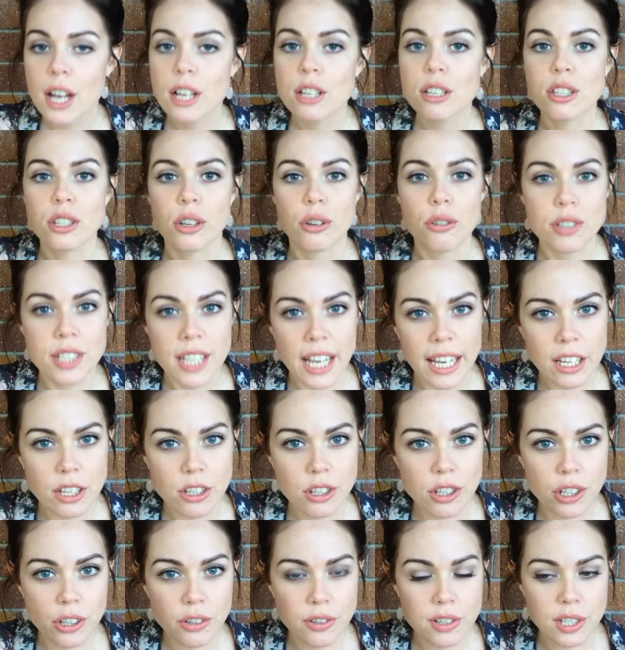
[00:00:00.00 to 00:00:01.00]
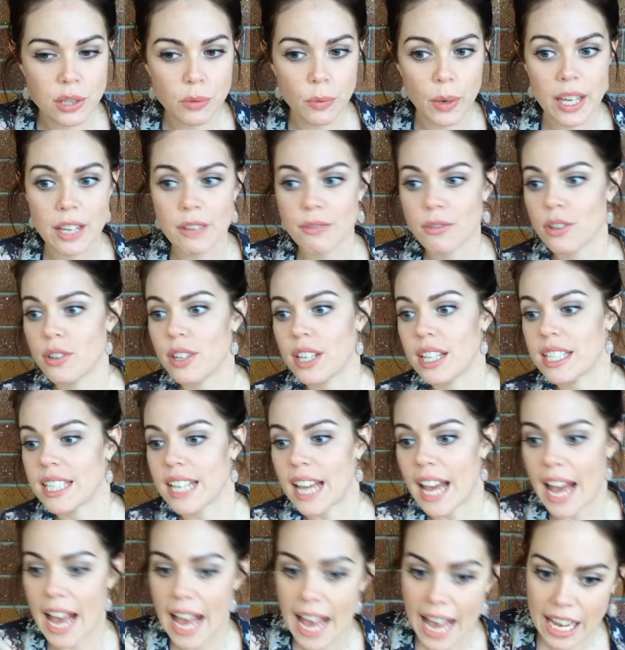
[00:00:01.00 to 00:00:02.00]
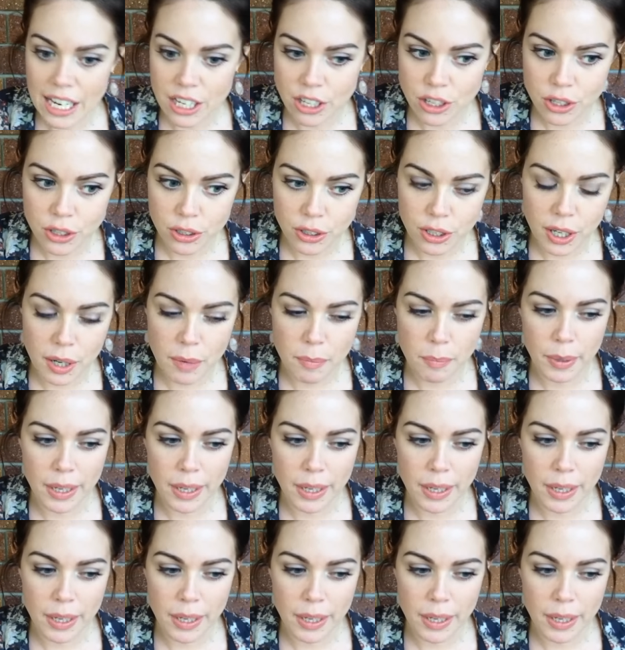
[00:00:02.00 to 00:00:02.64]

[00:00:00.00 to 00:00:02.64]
So date sugar is the way if you need to add sugar,